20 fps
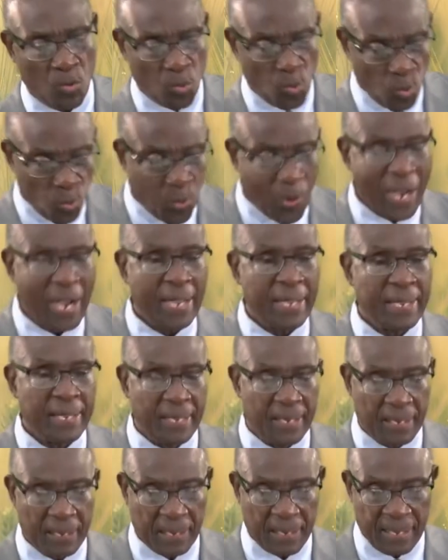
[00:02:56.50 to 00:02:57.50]

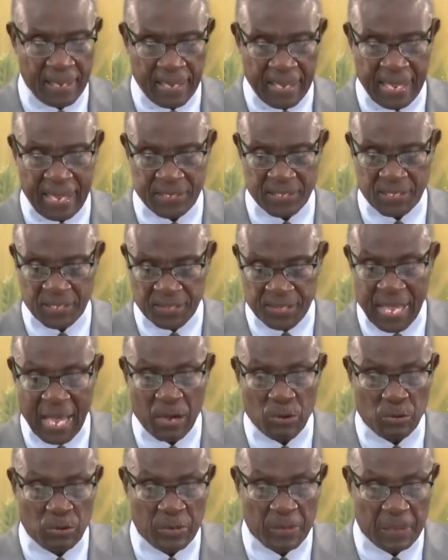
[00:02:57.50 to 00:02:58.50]
why hast
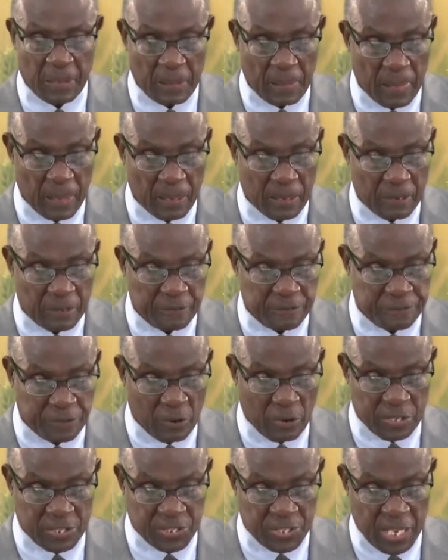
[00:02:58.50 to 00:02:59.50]
thou
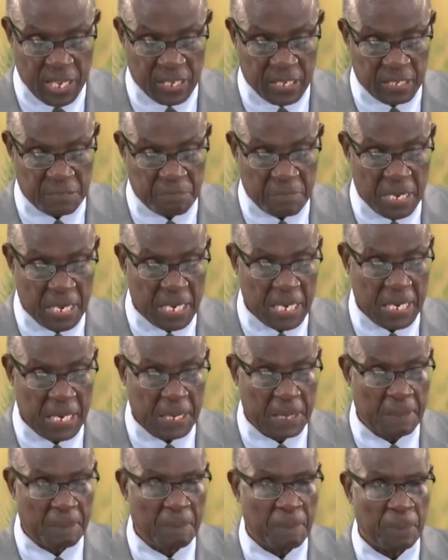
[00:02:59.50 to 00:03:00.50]
forsaken me?
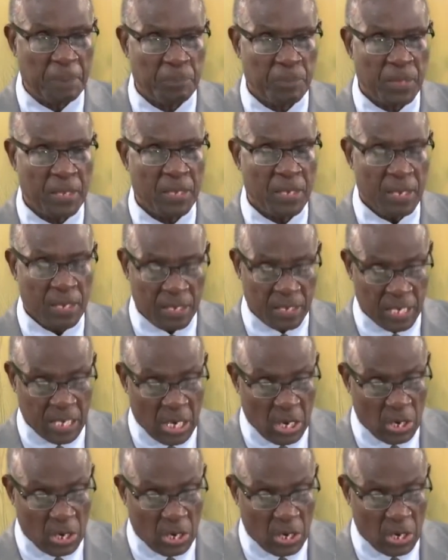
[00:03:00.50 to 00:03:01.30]
You